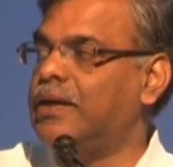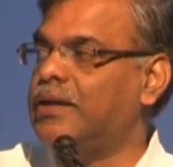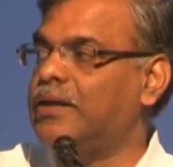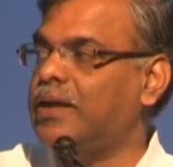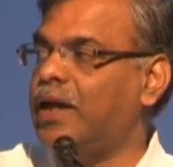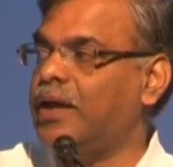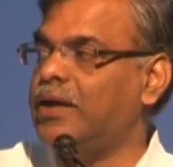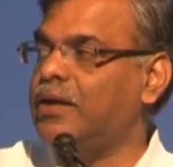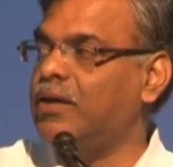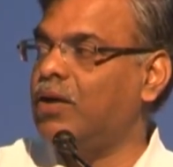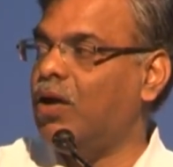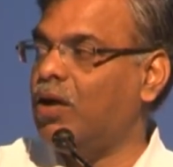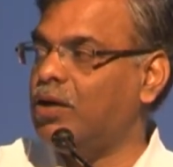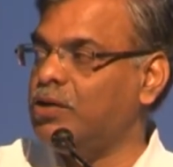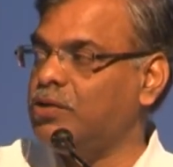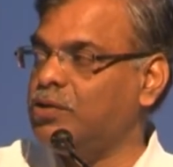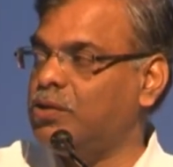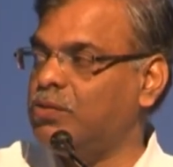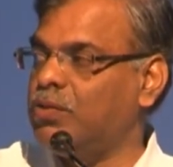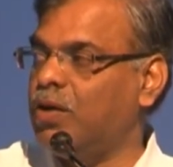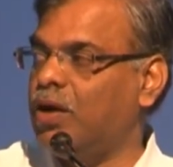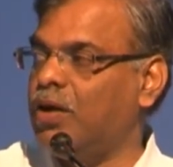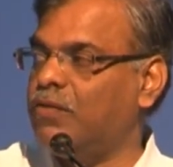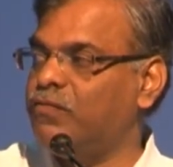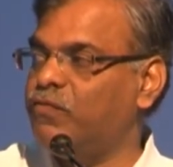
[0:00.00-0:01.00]
Tend not
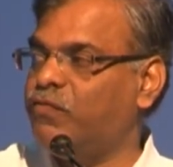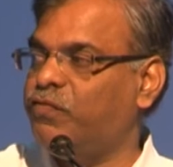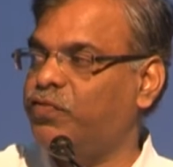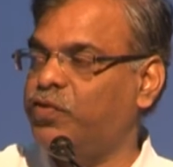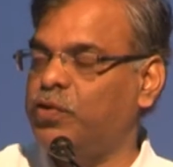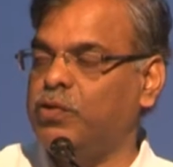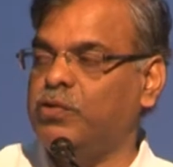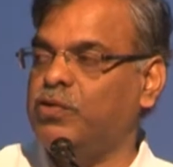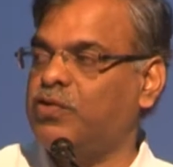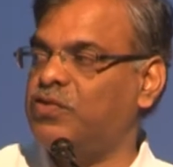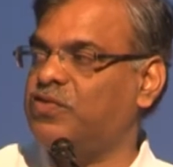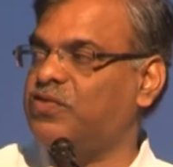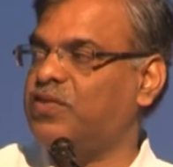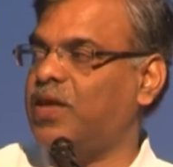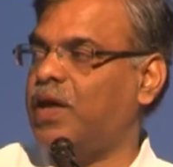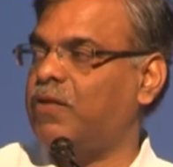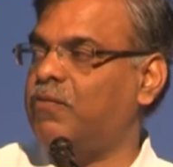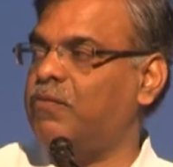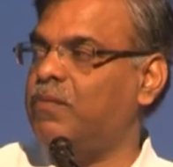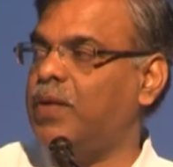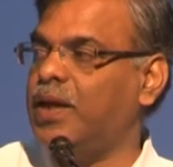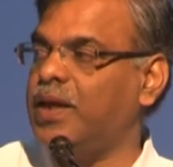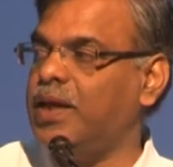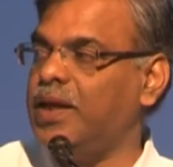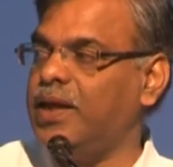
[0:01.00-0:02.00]
to harm few to save
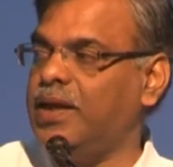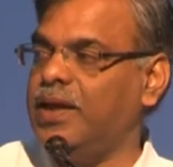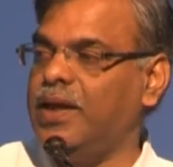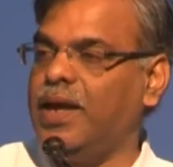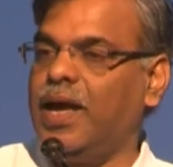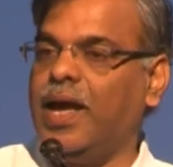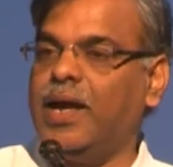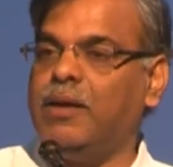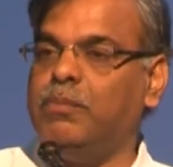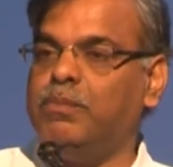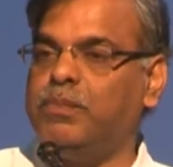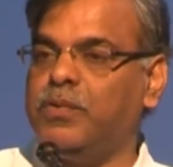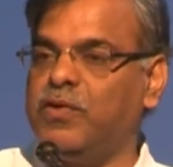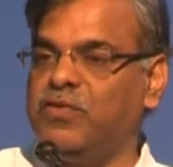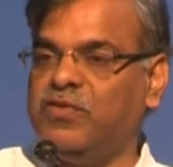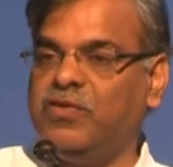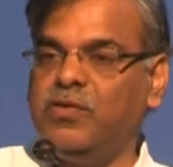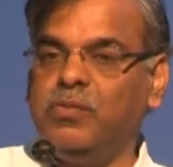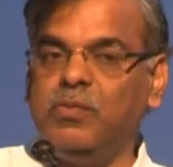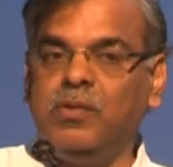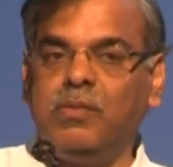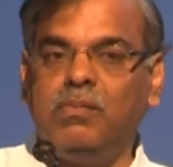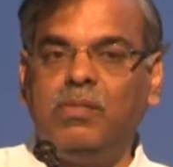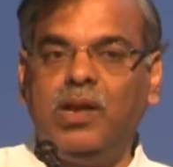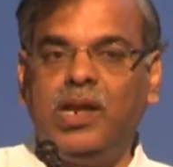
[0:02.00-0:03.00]
many, and
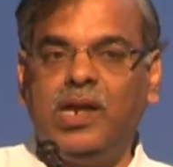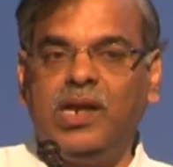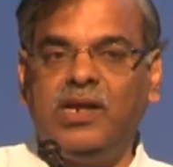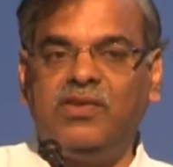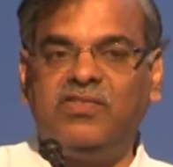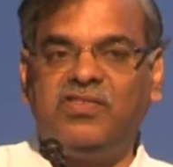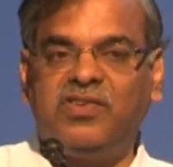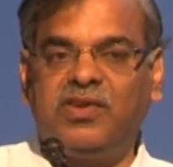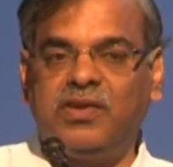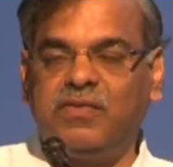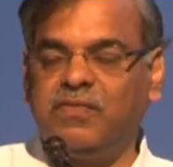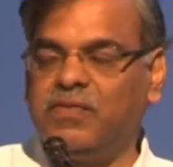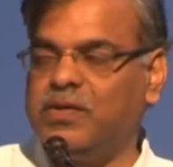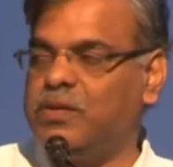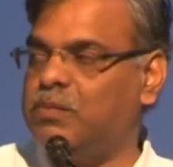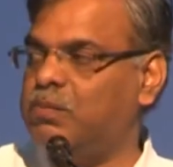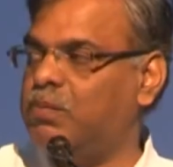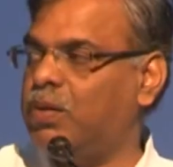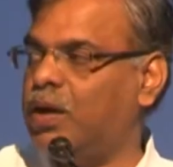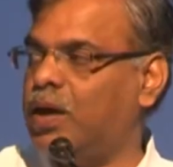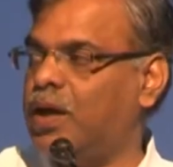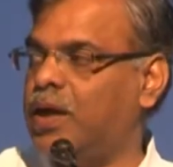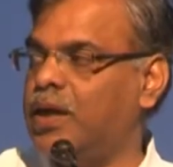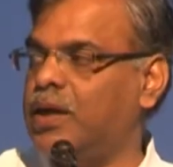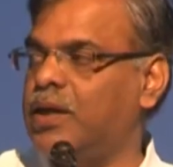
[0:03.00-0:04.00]
presumably it's driven
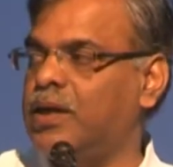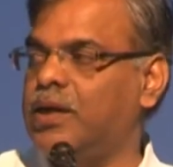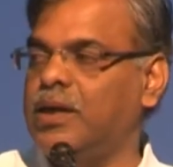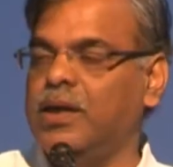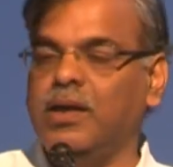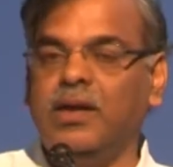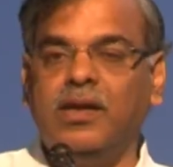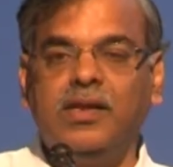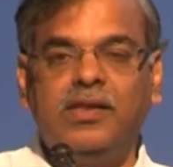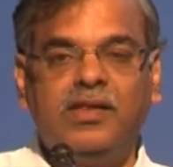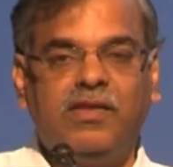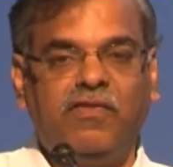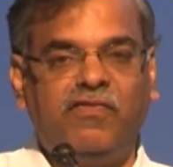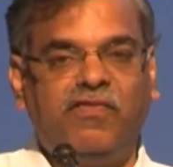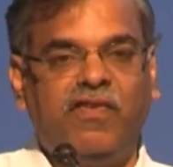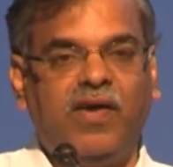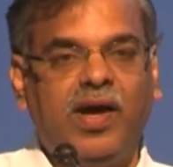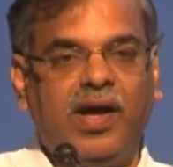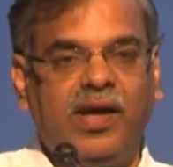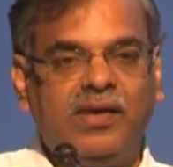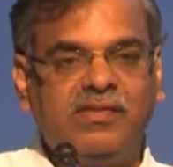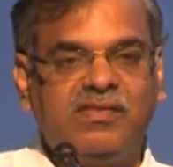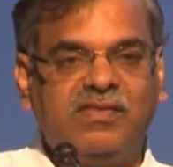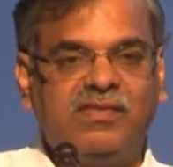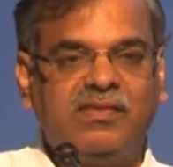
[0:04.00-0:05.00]
by the
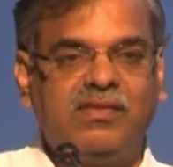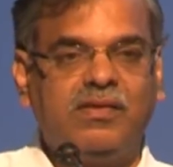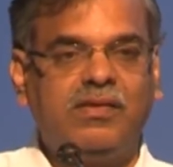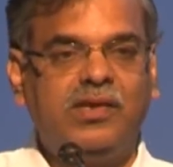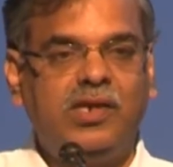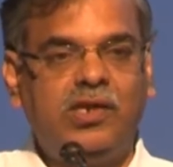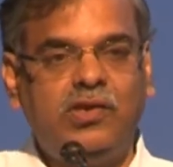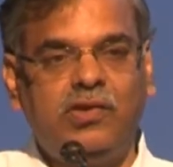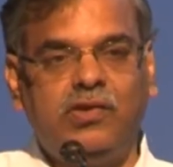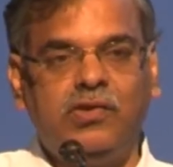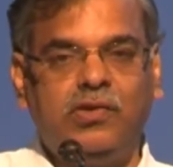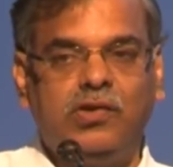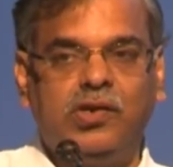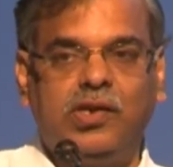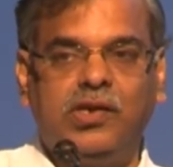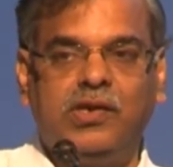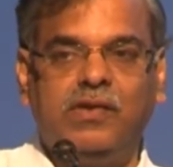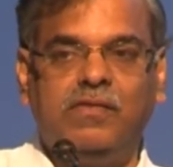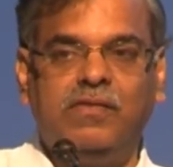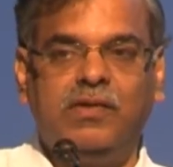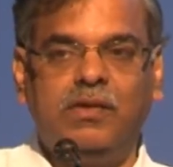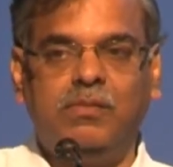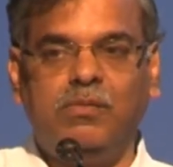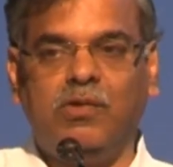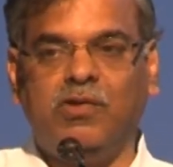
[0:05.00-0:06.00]
fast,
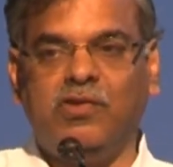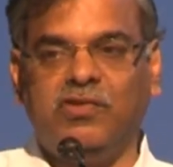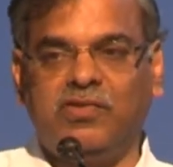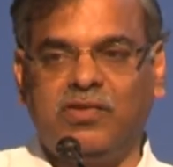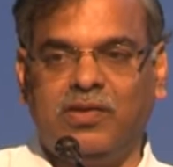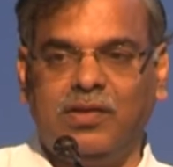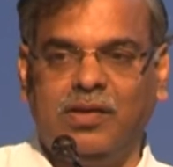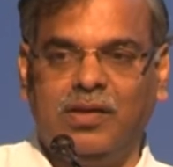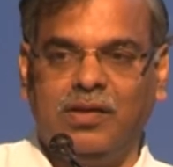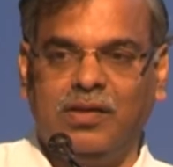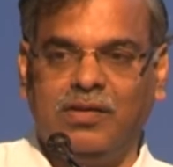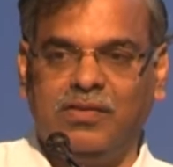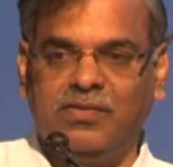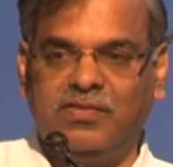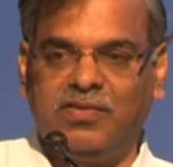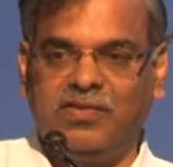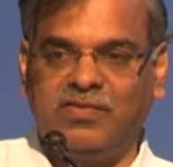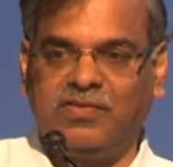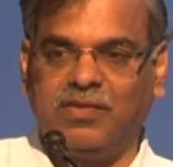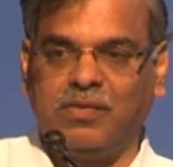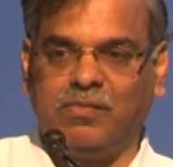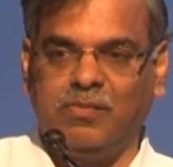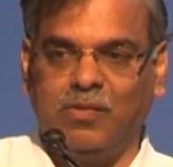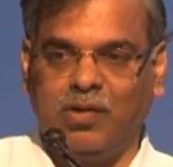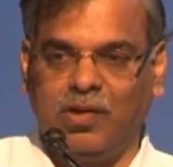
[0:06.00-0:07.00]
intuitive, emotional
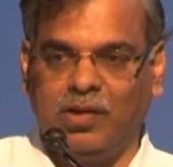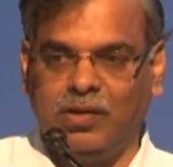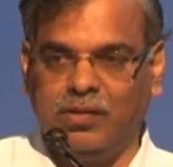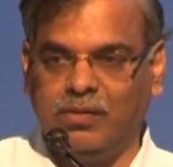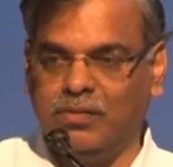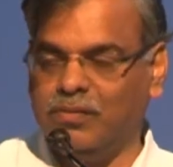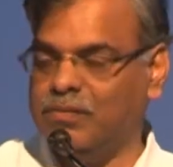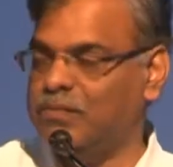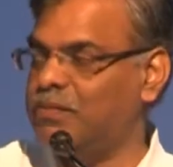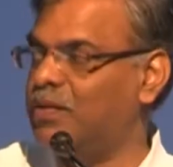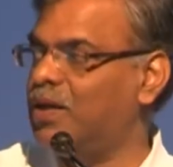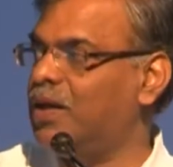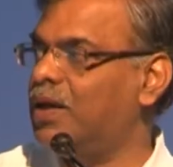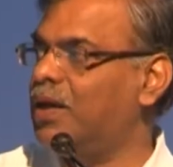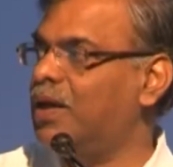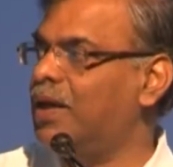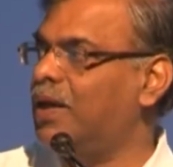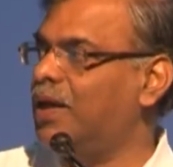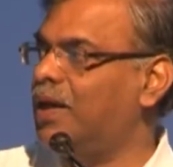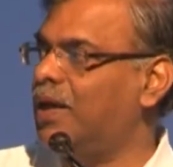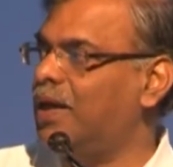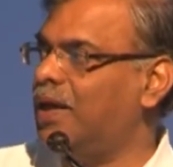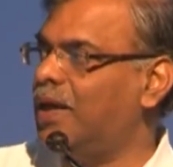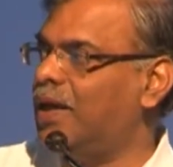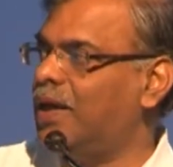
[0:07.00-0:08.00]
system one.
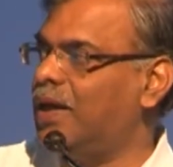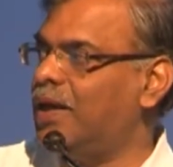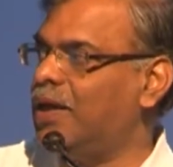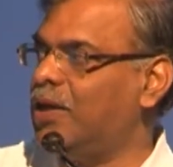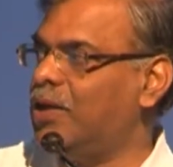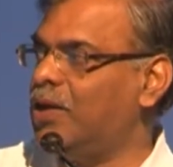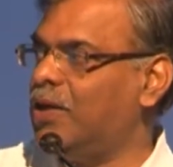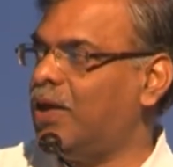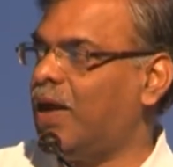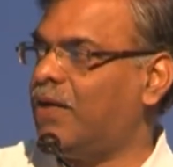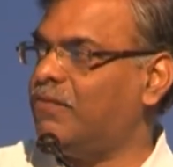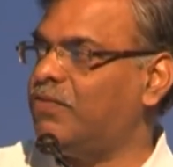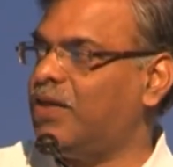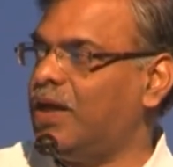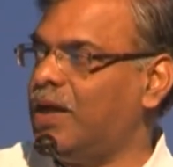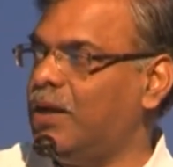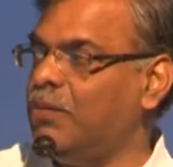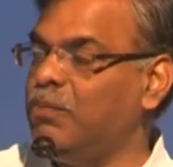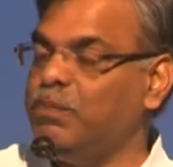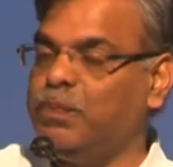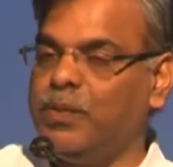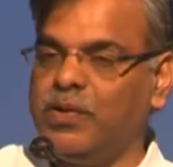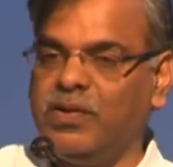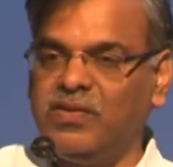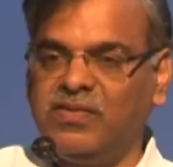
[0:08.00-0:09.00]
You have the
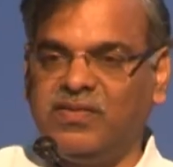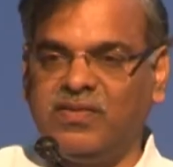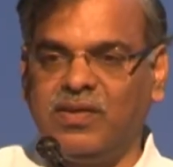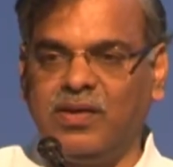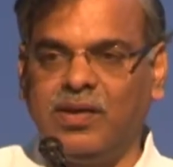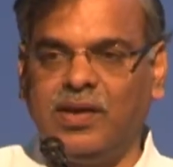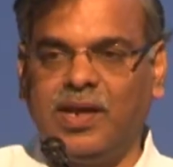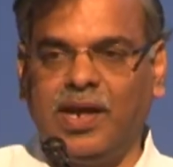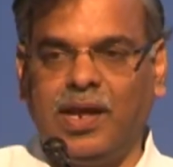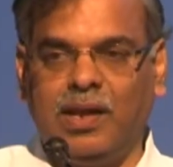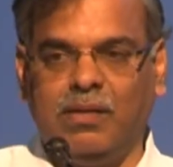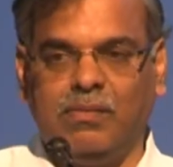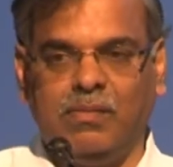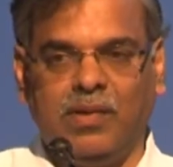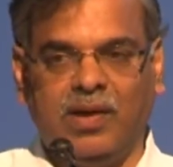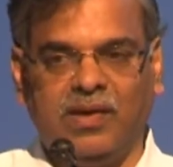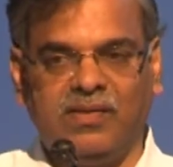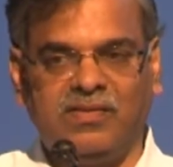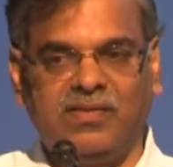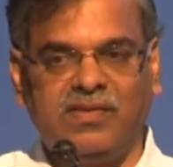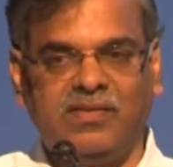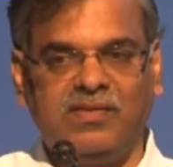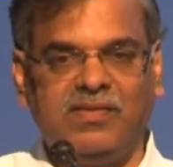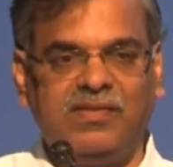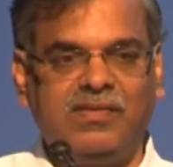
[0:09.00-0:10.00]
impersonal
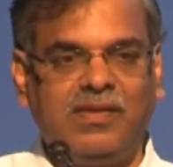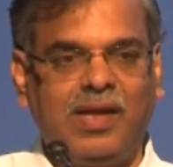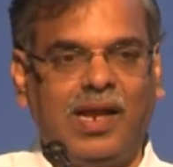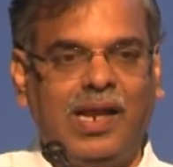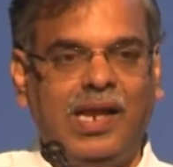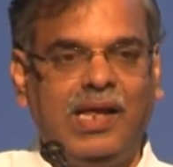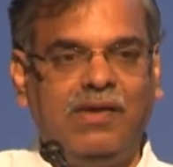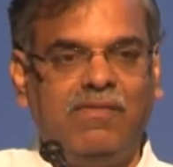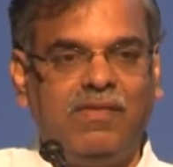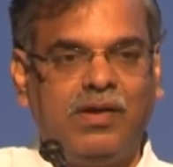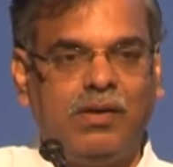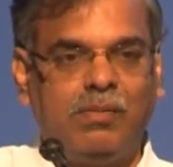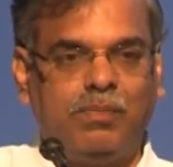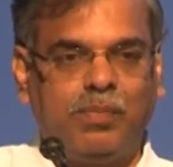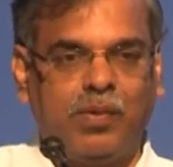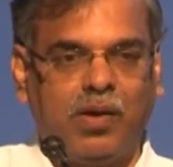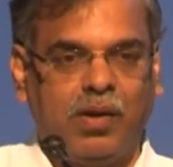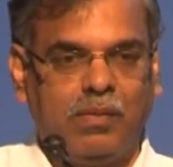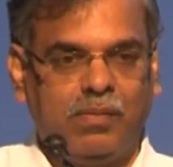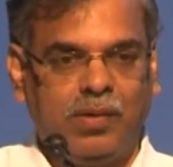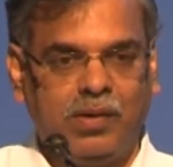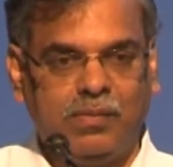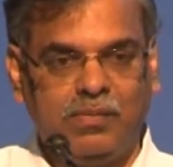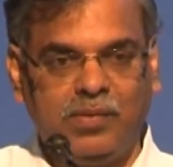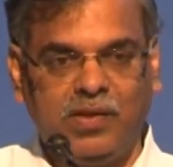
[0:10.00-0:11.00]
dilemmas. This is the lever
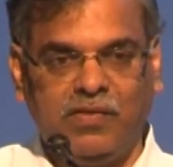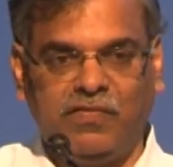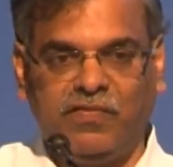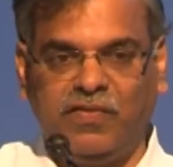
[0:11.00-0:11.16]
problem, the